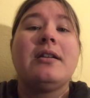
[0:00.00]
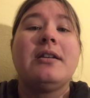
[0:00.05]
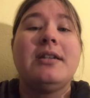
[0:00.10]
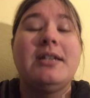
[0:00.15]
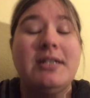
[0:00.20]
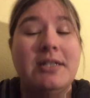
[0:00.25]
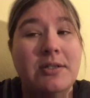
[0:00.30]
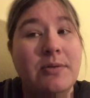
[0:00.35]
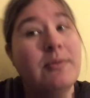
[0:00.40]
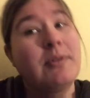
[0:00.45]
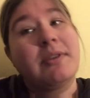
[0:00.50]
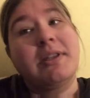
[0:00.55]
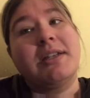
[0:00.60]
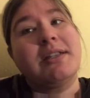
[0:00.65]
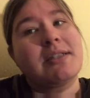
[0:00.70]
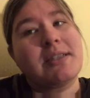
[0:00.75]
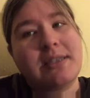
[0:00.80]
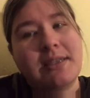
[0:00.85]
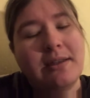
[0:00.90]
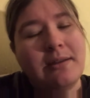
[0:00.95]
need to
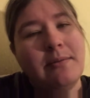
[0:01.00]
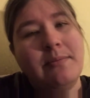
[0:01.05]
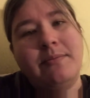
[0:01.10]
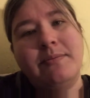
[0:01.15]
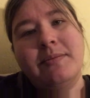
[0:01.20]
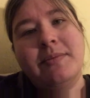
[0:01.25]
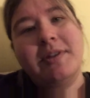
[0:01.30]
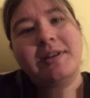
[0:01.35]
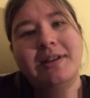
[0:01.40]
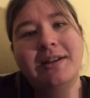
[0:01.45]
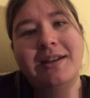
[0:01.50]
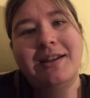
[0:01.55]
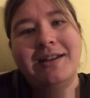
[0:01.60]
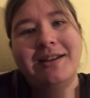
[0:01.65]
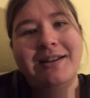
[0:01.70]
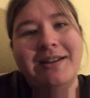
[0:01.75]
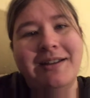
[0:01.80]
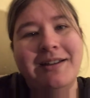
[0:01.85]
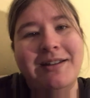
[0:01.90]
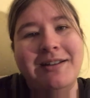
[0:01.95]
release them.
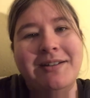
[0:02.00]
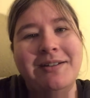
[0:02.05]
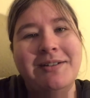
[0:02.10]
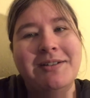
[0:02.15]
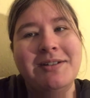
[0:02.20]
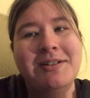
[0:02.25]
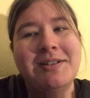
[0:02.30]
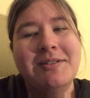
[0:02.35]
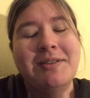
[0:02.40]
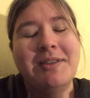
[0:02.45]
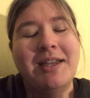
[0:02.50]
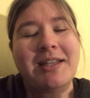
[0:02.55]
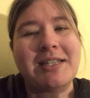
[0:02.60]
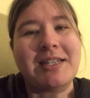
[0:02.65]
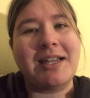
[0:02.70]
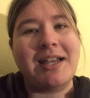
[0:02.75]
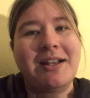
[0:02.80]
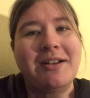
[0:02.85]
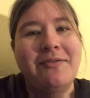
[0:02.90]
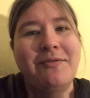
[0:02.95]
And
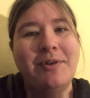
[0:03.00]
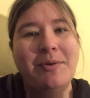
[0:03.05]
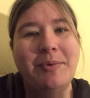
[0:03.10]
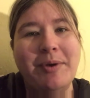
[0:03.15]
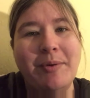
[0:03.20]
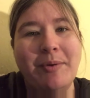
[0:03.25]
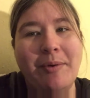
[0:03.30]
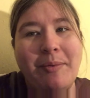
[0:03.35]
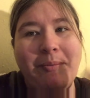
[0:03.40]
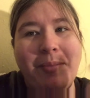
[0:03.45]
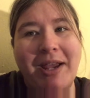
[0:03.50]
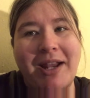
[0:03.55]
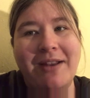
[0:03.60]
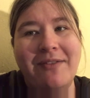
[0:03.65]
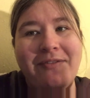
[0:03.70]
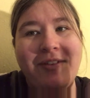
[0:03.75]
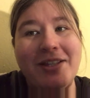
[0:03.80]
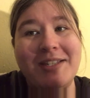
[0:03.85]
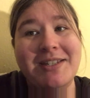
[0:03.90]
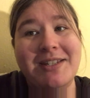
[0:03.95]
that's kind of what we were
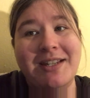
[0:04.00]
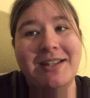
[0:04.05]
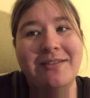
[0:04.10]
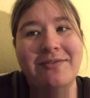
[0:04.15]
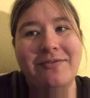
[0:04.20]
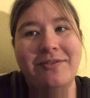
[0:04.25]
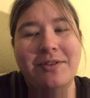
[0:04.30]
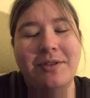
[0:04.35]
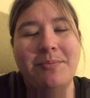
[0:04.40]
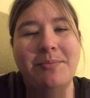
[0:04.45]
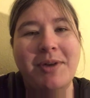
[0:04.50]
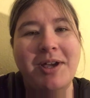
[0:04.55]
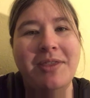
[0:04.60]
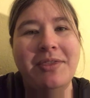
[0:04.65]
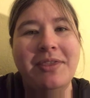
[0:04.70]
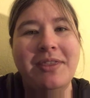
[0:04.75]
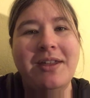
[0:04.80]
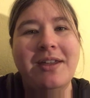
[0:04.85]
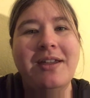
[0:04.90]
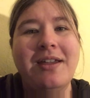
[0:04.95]
manifesting for the
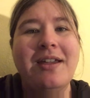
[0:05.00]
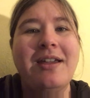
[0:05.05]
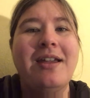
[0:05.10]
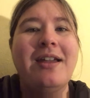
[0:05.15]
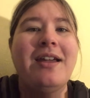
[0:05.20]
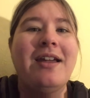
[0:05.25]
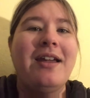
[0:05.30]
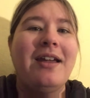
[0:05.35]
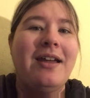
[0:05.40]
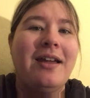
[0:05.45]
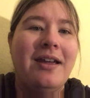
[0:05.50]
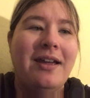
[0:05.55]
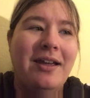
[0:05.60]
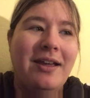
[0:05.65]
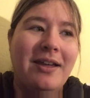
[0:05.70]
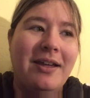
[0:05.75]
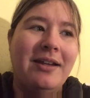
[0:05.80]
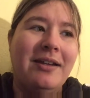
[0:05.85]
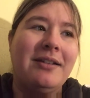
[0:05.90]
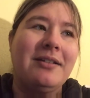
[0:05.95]
month,
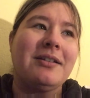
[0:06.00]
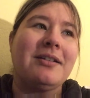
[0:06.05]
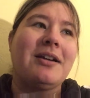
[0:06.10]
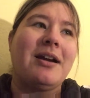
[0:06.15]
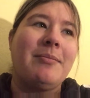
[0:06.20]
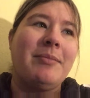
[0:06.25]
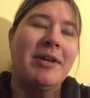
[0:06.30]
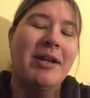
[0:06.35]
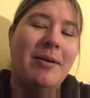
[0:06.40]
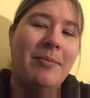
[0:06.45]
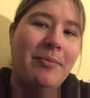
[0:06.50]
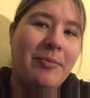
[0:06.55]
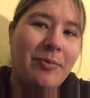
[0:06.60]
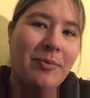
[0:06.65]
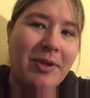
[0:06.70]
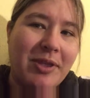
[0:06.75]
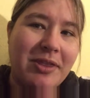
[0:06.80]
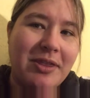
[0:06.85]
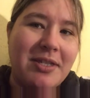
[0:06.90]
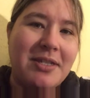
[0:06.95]
and coming up
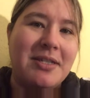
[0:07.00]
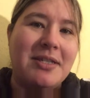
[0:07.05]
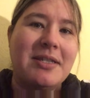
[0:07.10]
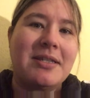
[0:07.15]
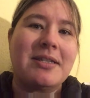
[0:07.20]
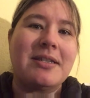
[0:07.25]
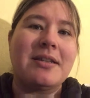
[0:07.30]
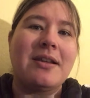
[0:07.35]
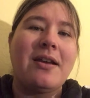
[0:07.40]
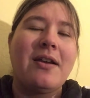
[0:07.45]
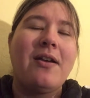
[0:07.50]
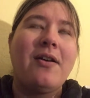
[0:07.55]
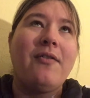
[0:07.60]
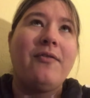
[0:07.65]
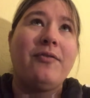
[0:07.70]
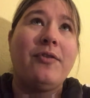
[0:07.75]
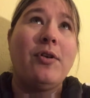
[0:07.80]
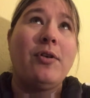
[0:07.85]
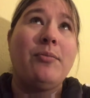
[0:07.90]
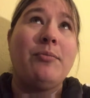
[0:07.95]
with this
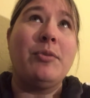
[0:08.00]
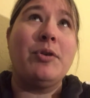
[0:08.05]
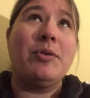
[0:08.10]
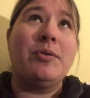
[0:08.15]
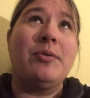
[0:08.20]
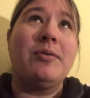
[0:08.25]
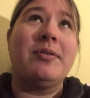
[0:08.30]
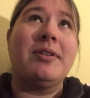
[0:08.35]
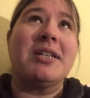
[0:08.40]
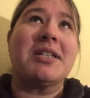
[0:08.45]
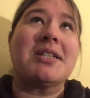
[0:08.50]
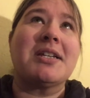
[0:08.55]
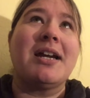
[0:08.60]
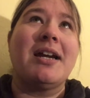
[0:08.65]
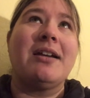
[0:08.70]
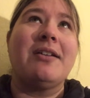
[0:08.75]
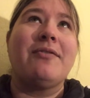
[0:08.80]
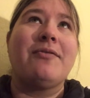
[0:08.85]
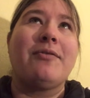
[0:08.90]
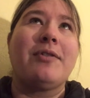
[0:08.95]
full moon. That's
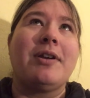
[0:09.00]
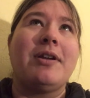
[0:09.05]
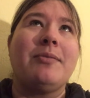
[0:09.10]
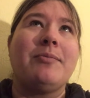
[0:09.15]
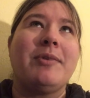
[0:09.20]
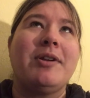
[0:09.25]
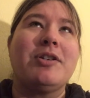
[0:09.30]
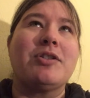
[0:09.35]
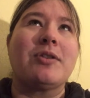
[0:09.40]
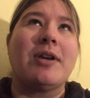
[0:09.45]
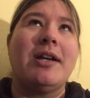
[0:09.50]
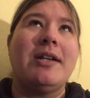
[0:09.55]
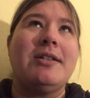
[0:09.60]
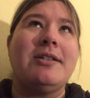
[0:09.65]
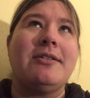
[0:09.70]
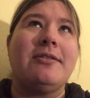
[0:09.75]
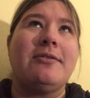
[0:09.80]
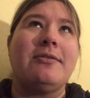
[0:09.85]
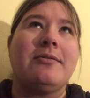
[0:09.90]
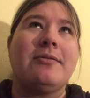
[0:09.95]
kind of when we try
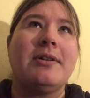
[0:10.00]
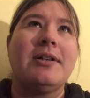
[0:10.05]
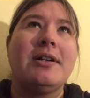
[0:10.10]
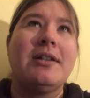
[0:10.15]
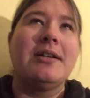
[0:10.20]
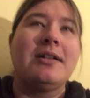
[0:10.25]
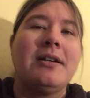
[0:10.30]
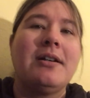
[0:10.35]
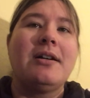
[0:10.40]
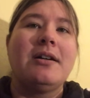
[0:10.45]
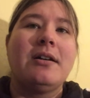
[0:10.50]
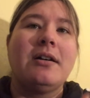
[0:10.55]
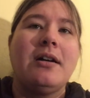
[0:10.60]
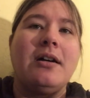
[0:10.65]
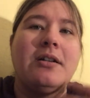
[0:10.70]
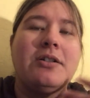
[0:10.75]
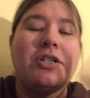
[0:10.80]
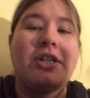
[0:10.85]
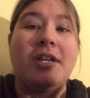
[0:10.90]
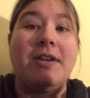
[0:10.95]
to
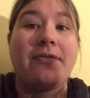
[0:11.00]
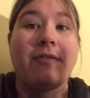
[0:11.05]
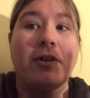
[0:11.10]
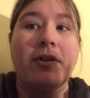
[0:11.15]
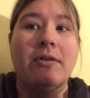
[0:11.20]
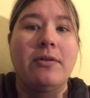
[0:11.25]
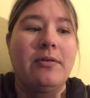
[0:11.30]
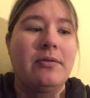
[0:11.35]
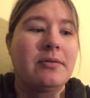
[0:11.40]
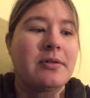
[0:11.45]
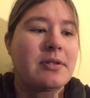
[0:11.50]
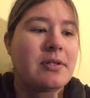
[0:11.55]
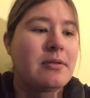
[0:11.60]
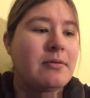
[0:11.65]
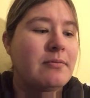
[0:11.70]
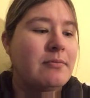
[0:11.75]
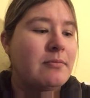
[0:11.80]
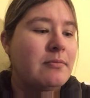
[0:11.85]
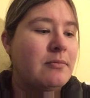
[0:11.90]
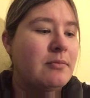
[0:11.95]
achieve our goals.
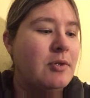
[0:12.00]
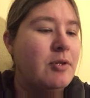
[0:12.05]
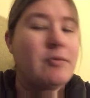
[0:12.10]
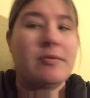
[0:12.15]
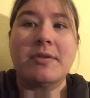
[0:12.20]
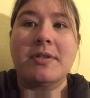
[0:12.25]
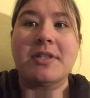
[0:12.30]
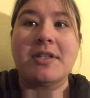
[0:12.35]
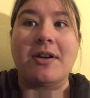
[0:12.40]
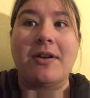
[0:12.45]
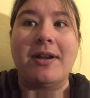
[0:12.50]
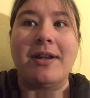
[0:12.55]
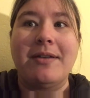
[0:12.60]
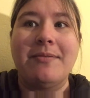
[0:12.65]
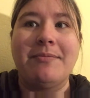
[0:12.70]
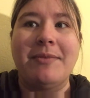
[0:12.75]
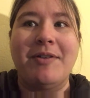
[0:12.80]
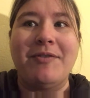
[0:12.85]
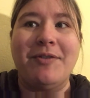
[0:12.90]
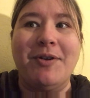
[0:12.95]
Oh,
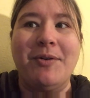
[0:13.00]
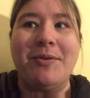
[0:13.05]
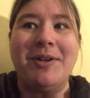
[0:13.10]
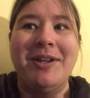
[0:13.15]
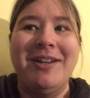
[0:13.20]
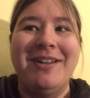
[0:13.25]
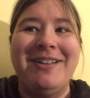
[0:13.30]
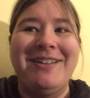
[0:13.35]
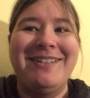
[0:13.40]
sorry, my phone.